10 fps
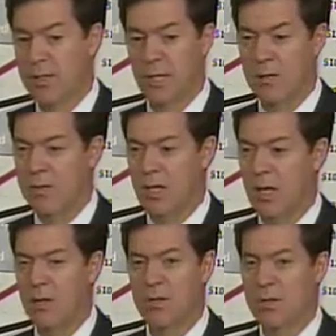and they're
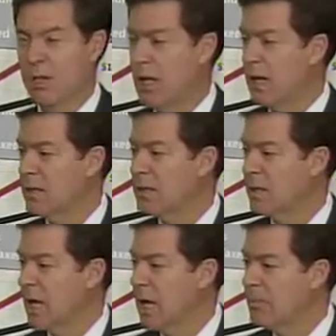scared it's going to
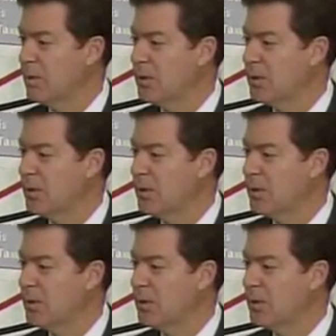actually happen